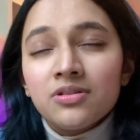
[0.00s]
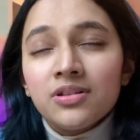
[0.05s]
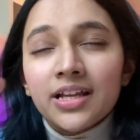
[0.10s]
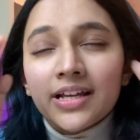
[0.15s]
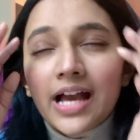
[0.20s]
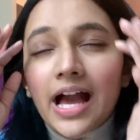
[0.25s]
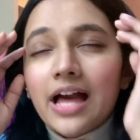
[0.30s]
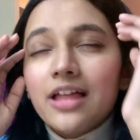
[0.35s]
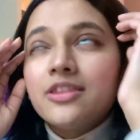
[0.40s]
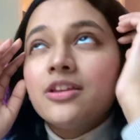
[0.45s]

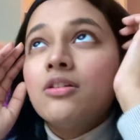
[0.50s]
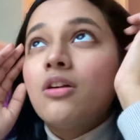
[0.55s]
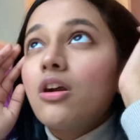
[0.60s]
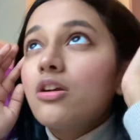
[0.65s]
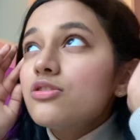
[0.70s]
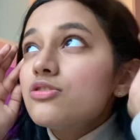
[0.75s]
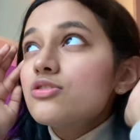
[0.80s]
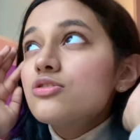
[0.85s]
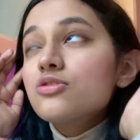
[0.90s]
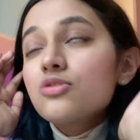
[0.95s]
Like, there are
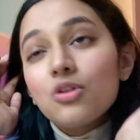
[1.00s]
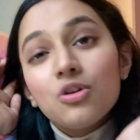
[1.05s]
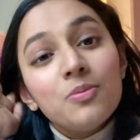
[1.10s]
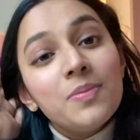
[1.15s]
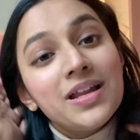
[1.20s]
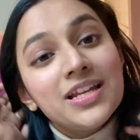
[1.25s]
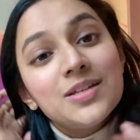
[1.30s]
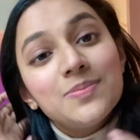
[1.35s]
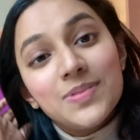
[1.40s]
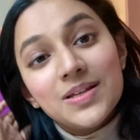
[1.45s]
so
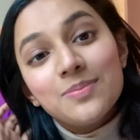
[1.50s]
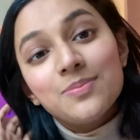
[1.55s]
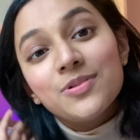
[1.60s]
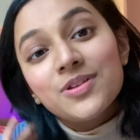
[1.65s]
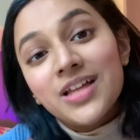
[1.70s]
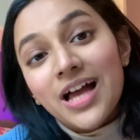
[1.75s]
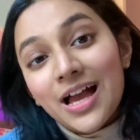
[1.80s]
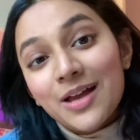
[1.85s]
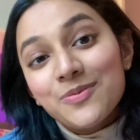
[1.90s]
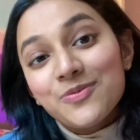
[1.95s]
many people
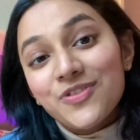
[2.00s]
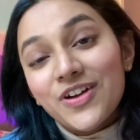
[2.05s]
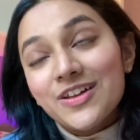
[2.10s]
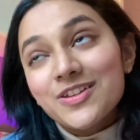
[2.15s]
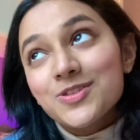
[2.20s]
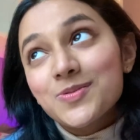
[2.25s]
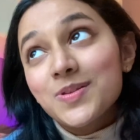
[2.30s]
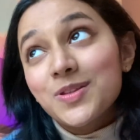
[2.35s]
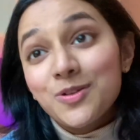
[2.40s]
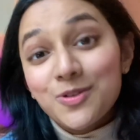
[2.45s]
that I'm
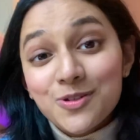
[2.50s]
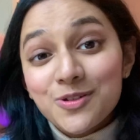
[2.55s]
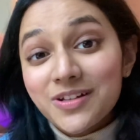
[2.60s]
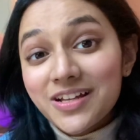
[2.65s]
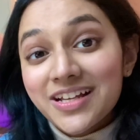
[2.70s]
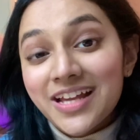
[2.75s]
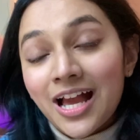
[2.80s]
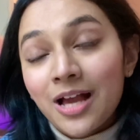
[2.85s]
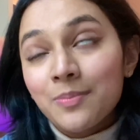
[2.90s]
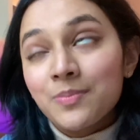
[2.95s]
friends with who took a
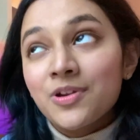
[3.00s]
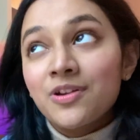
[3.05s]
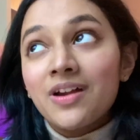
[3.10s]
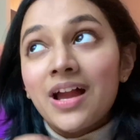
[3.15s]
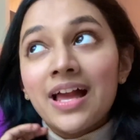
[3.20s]
gap year